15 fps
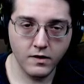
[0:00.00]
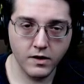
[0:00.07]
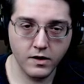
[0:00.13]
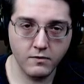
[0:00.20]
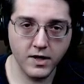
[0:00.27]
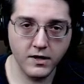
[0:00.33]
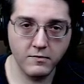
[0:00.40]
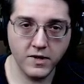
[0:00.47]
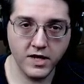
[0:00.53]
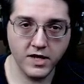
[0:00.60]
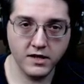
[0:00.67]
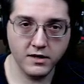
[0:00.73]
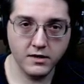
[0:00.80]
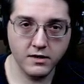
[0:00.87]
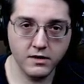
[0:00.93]
The what what?
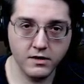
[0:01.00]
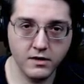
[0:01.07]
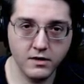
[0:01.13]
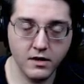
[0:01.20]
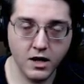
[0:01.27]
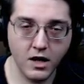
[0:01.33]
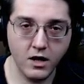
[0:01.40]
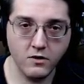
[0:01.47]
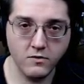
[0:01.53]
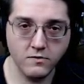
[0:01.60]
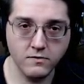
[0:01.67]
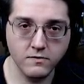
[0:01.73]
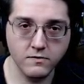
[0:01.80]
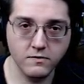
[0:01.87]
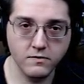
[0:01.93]
Oh
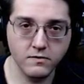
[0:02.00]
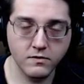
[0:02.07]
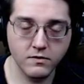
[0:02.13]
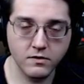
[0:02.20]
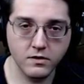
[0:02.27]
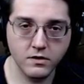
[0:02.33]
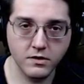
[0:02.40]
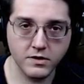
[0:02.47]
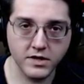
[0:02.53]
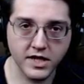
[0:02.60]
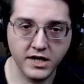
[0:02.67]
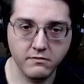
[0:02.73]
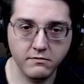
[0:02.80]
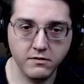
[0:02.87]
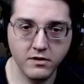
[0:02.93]

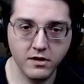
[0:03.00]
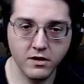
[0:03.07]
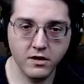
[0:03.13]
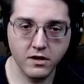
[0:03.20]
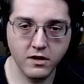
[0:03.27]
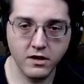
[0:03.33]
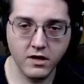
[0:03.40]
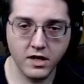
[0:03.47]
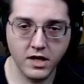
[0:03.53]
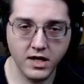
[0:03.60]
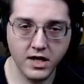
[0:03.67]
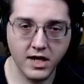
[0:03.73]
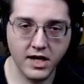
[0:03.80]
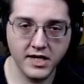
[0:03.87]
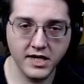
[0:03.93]
okay, uh,
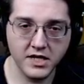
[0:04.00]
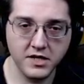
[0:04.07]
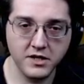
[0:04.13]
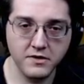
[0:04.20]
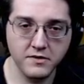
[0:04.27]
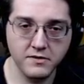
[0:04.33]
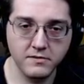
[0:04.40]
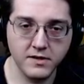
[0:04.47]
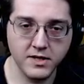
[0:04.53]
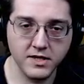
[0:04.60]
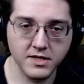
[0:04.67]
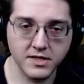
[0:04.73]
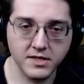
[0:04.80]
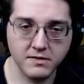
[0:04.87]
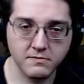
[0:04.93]
I need to do
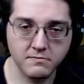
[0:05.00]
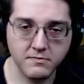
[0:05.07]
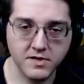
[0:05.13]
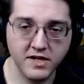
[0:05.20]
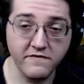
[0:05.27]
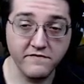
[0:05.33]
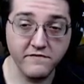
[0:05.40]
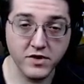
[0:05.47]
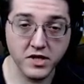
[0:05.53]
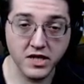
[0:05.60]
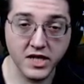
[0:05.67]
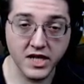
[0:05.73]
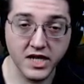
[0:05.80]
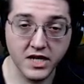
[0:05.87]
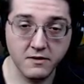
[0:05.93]
this
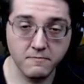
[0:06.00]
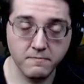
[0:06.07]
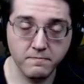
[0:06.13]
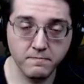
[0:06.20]
differently.